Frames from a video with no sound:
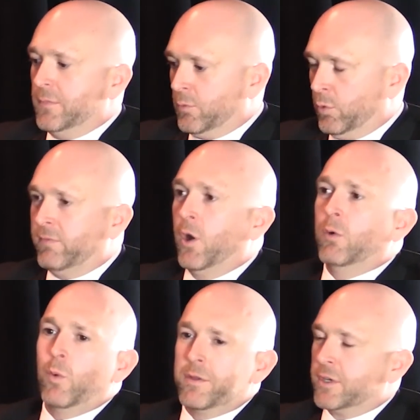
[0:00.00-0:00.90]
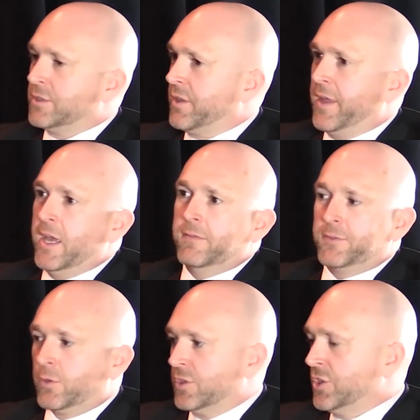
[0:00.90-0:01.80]
revolve, whether it's theft
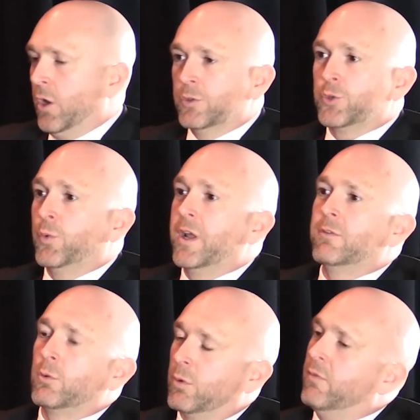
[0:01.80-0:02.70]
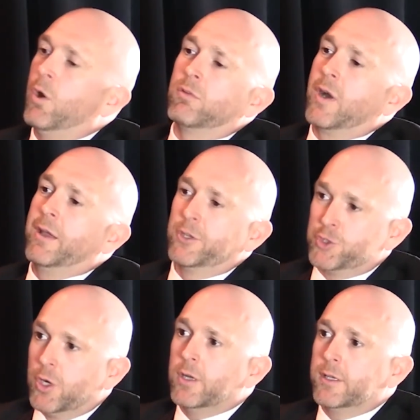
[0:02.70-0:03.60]
or assaults or whatever, revolve around a
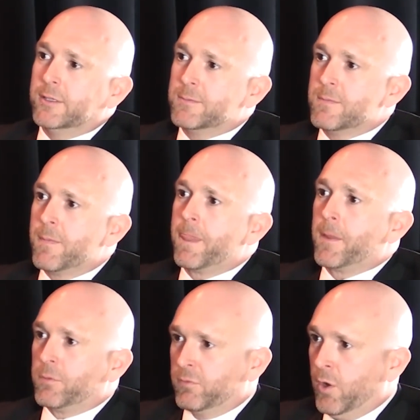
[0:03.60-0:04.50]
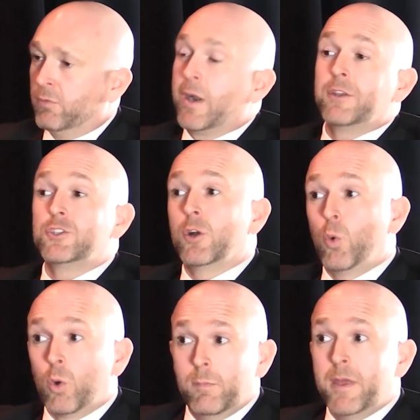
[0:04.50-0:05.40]
drug. Revolve around a drug
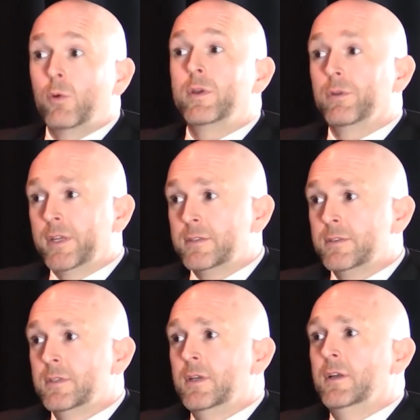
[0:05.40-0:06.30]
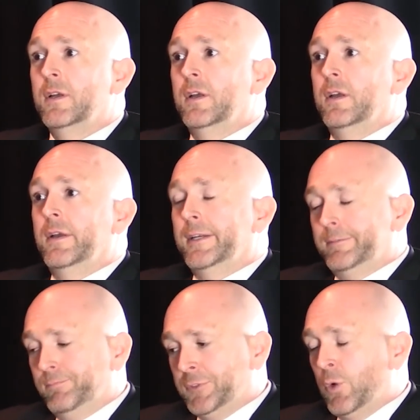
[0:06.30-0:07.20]
or a mental illness.
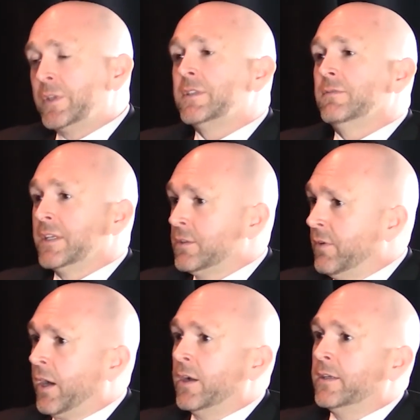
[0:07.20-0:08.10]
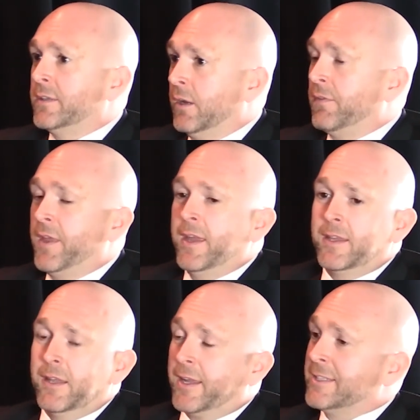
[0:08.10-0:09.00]
So it's a very tough thing.
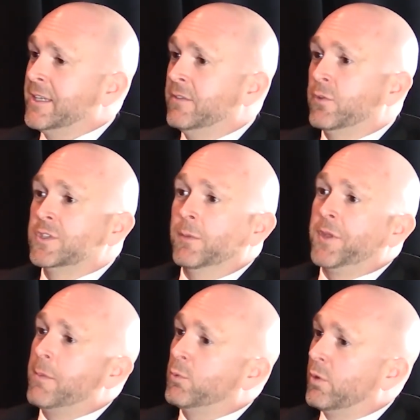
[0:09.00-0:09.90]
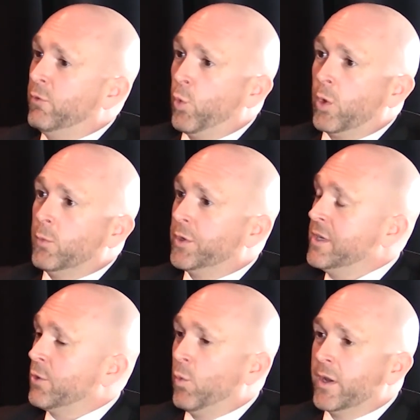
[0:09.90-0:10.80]
And like I said, for some type of reform on
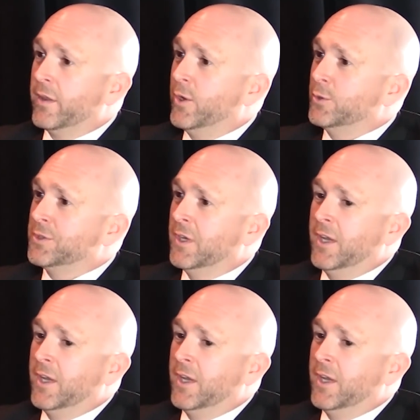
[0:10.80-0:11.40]
either one of those,